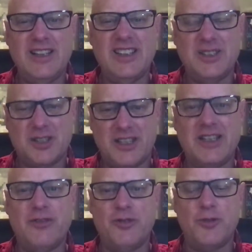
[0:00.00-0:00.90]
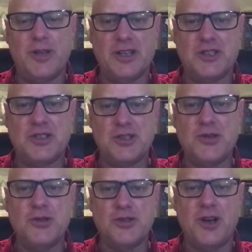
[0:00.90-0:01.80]
you're kind of to be
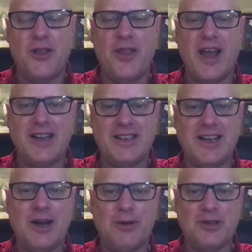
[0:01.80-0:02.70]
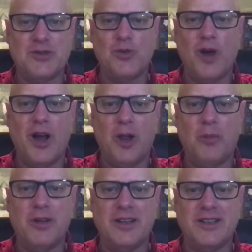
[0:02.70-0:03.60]
excused on that count as well,
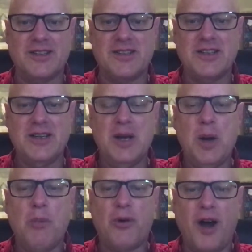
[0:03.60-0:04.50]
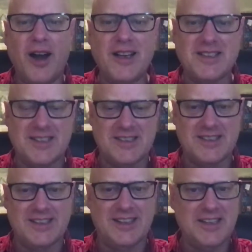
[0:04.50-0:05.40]
because Protestants,
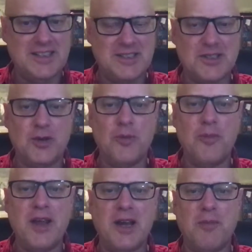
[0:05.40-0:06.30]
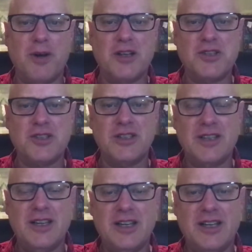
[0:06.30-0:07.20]
at least, don't make much
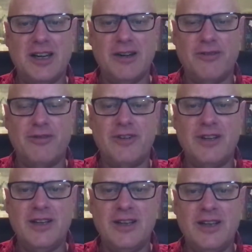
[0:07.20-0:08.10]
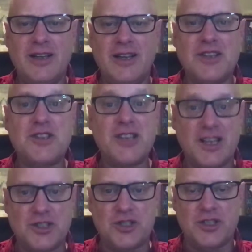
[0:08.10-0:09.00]
of
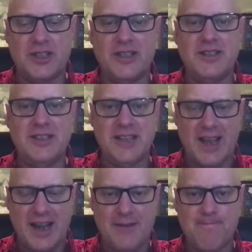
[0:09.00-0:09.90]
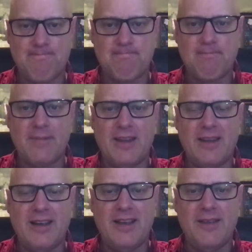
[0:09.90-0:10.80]
Ascension Day.
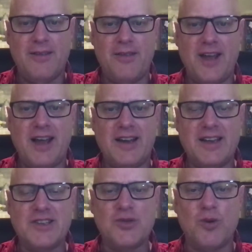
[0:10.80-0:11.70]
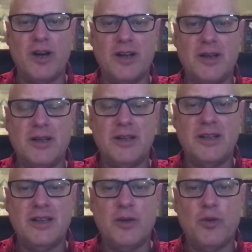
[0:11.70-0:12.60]
That is what
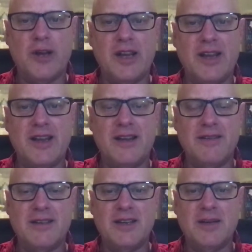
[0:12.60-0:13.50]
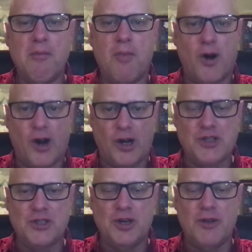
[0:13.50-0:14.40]
we
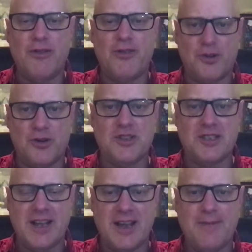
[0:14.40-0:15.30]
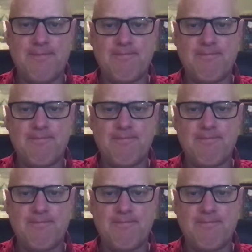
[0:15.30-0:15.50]
marked on Thursday.